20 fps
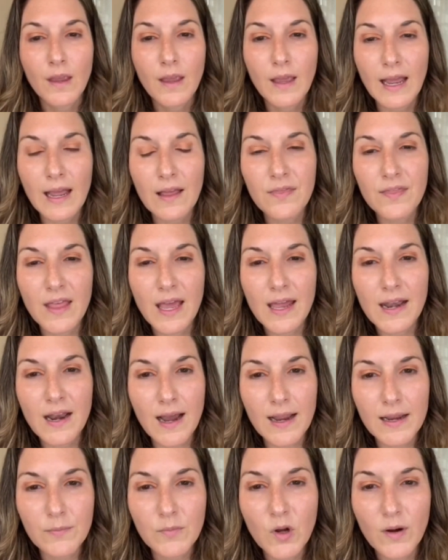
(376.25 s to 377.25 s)
And then
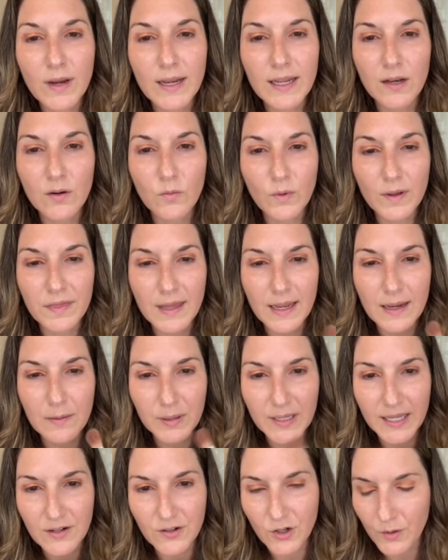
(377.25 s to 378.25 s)
I am going in with a
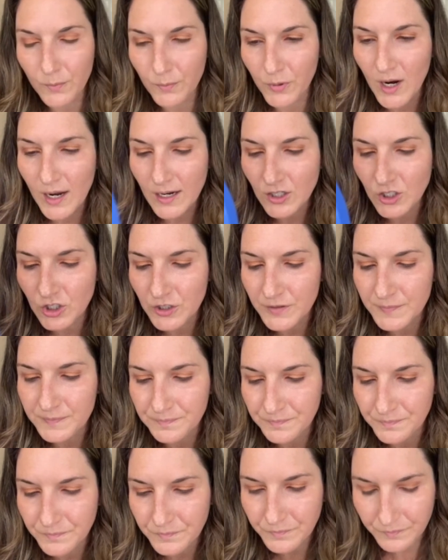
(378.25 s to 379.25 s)
blender brush.
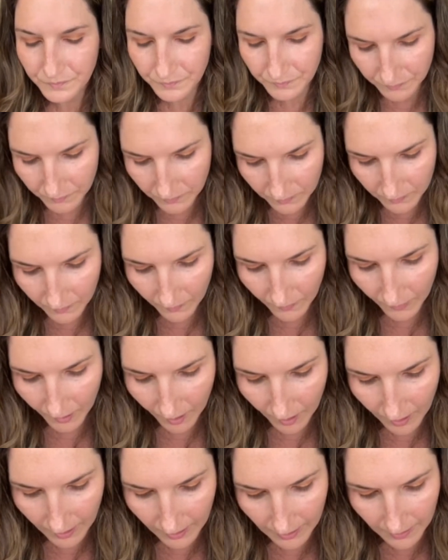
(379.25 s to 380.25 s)

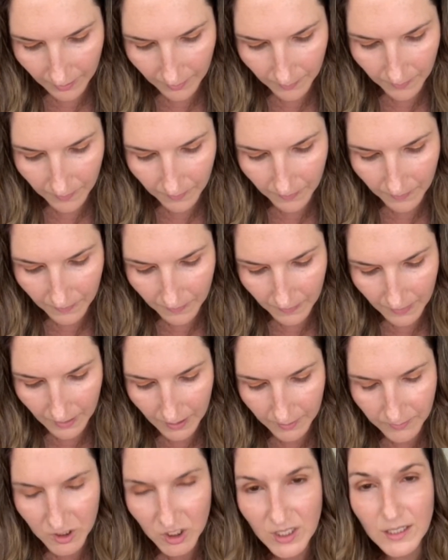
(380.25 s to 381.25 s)
And
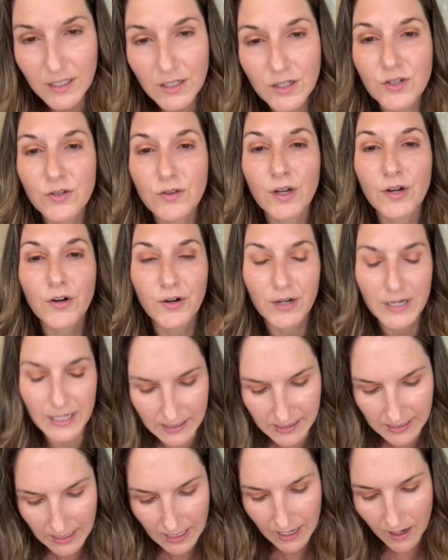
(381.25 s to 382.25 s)
I'm just going to do the
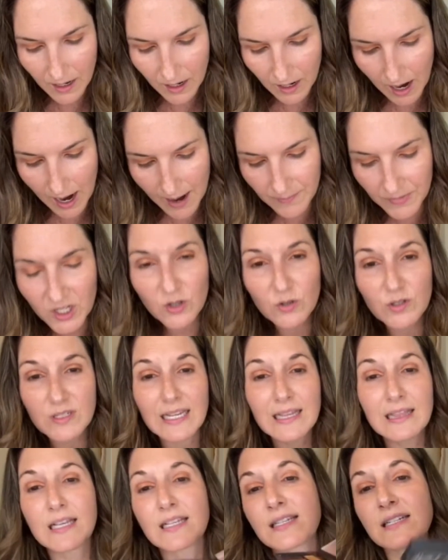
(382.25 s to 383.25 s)
crease. I'm
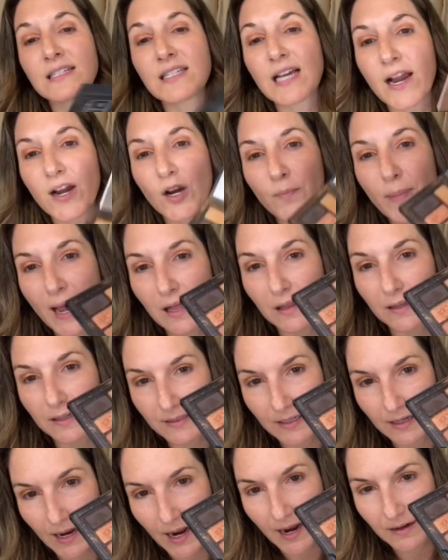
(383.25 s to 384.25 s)
using this entire palette
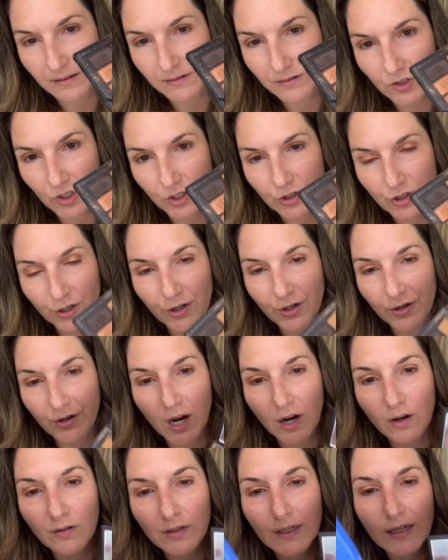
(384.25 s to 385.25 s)
today, just so you
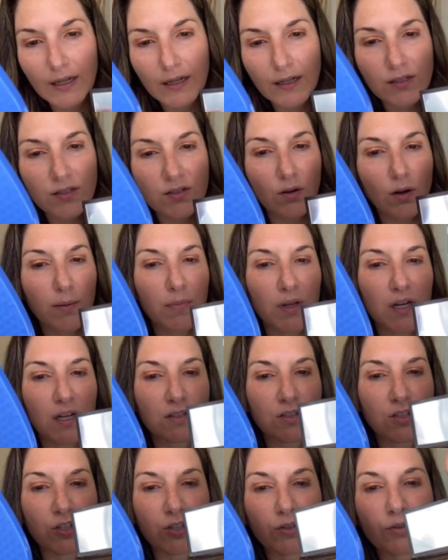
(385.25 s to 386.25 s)
know. So I'm going to
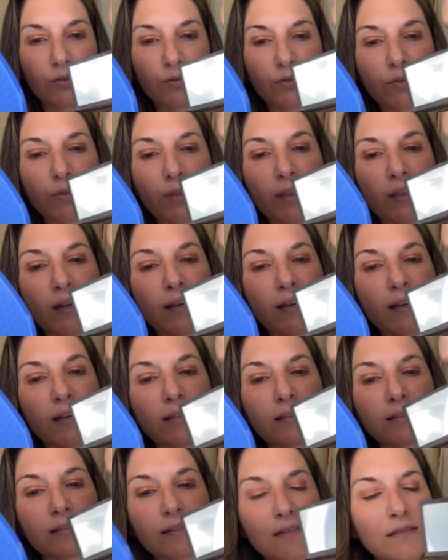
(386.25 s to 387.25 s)
do
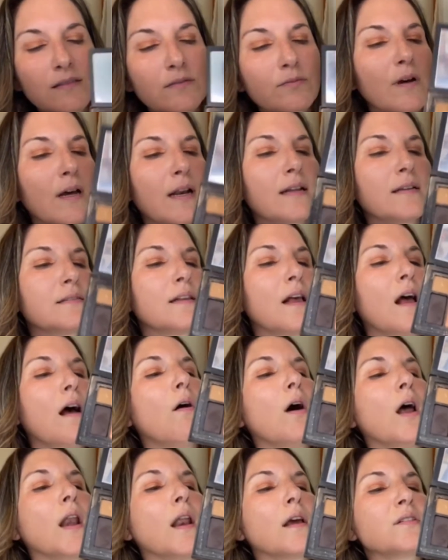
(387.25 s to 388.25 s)
this, what is that
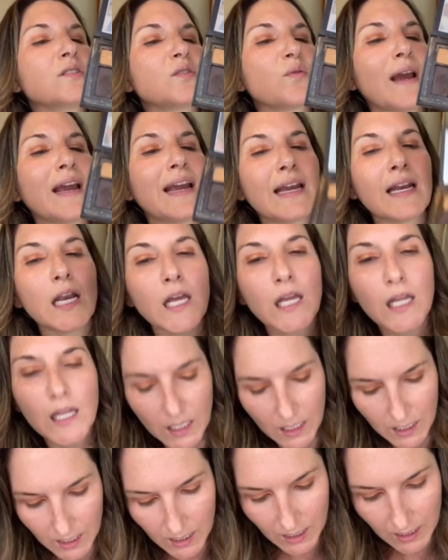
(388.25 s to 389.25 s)
one? Suede
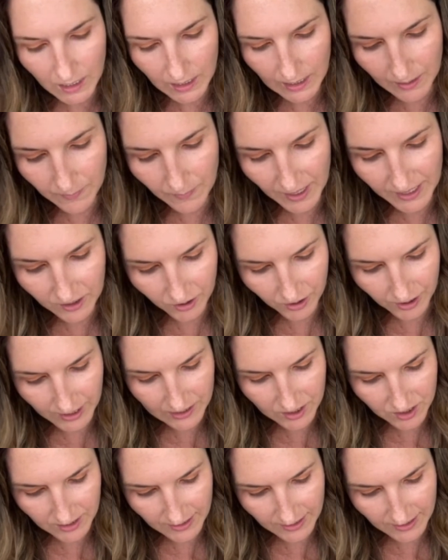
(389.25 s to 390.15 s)
in my crease.